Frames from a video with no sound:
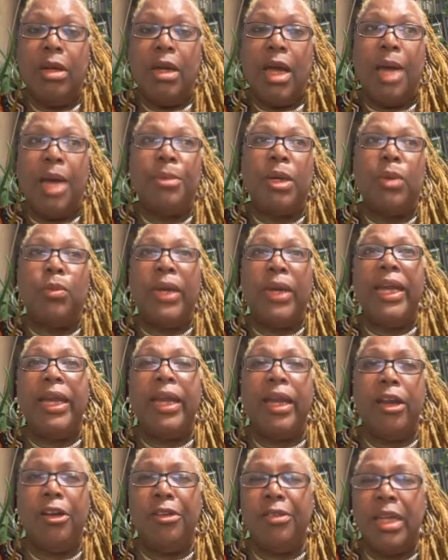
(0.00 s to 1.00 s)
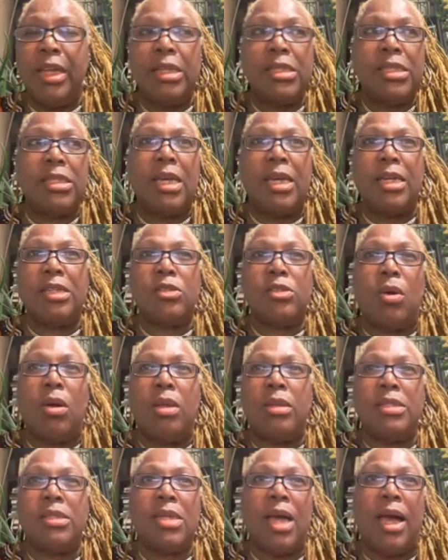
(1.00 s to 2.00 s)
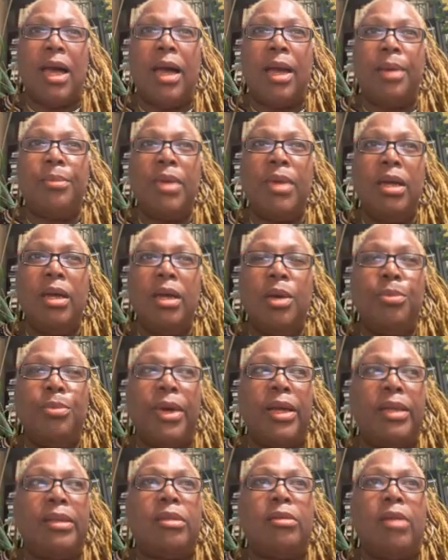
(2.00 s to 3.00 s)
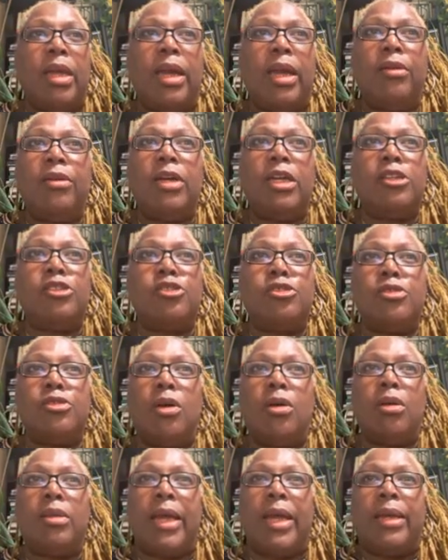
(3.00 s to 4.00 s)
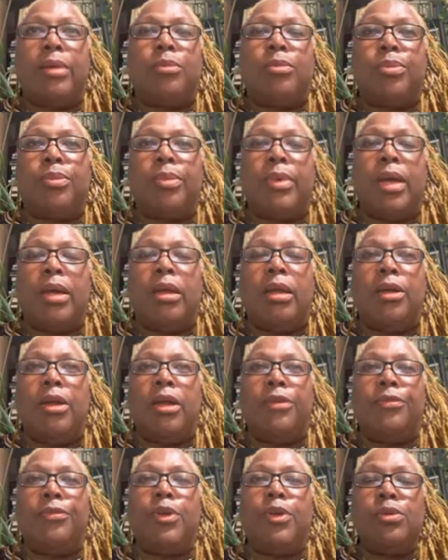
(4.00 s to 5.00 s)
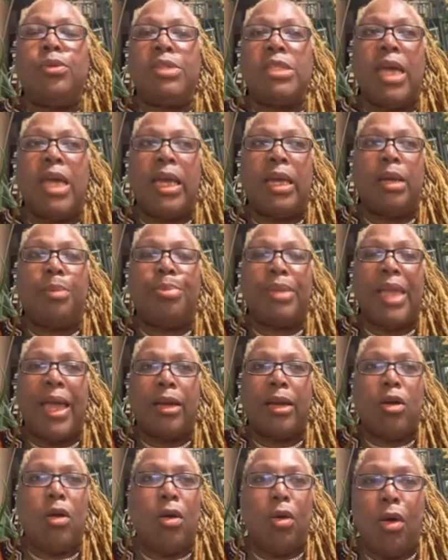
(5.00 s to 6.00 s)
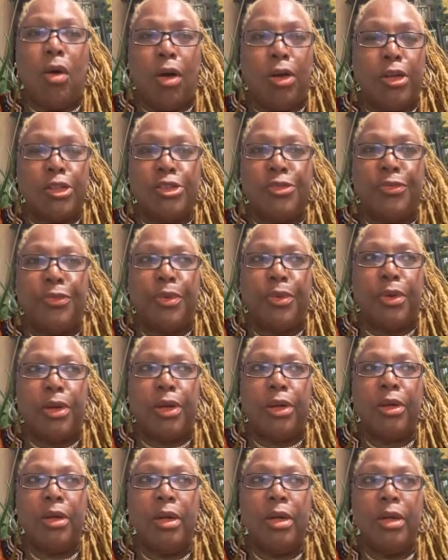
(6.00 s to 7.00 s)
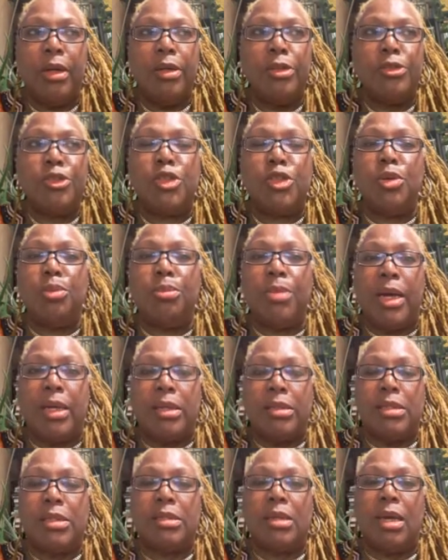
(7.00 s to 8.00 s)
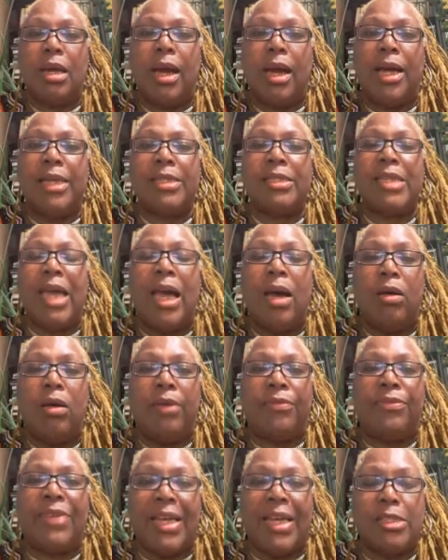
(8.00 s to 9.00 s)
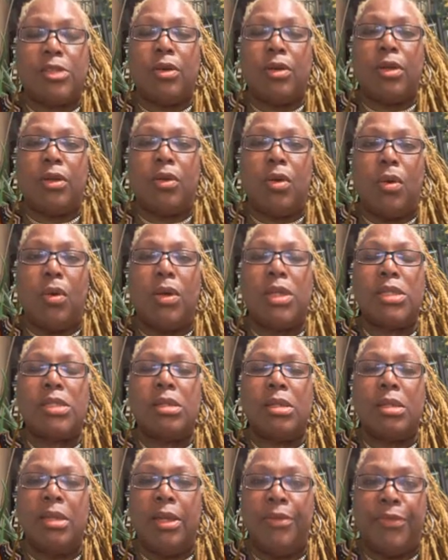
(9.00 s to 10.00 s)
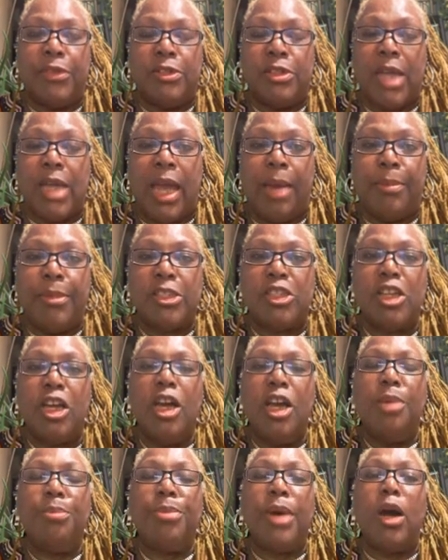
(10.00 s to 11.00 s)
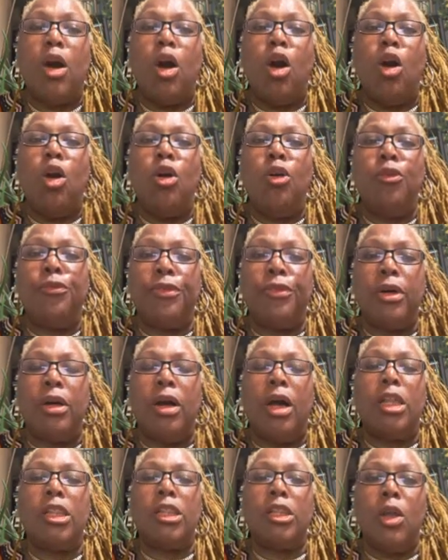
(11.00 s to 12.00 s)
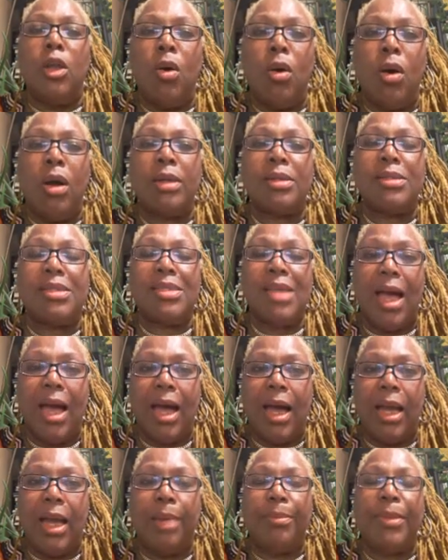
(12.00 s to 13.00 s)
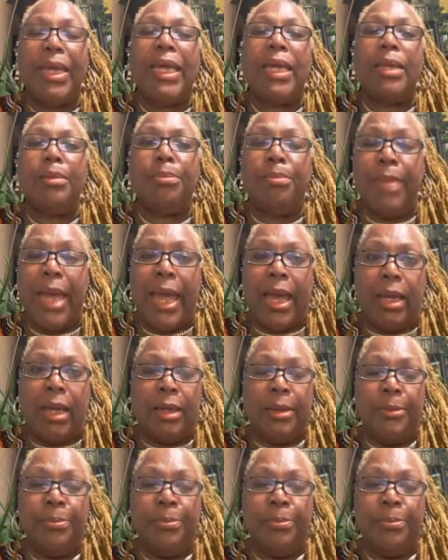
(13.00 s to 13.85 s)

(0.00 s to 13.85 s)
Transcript: I mean, we hear these things all the time, but there is no, like, if you take black cohosh for two months, I doubt if that's going to cause liver damage, but over a long time, it may.